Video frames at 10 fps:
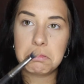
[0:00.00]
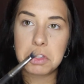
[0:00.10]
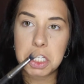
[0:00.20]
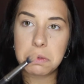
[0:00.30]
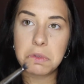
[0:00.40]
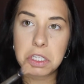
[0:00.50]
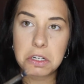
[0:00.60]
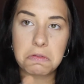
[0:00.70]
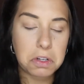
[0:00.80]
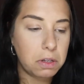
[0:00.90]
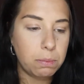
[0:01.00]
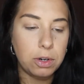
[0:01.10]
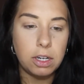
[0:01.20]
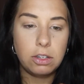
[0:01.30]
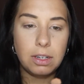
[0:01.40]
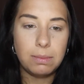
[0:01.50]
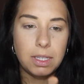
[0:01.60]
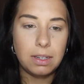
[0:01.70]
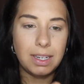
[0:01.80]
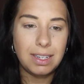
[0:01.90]
There's some stuff on the brush. I'm
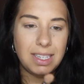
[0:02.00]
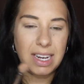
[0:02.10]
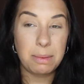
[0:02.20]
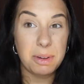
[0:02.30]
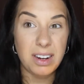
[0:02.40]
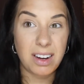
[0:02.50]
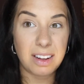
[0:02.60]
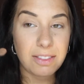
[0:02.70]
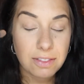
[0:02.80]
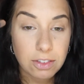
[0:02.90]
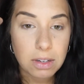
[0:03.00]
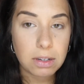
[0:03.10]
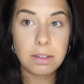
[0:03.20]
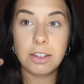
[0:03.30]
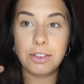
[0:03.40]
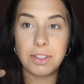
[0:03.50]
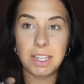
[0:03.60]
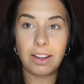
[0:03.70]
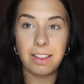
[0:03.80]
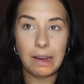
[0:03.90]
still going to tap it off. Did you
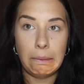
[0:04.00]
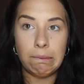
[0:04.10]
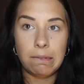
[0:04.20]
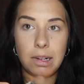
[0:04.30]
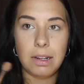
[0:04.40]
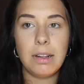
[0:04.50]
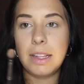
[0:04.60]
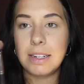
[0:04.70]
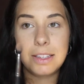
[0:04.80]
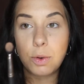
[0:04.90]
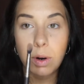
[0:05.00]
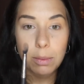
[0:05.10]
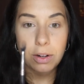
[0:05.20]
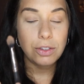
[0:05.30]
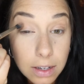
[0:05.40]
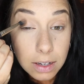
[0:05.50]
see all that? That's normal.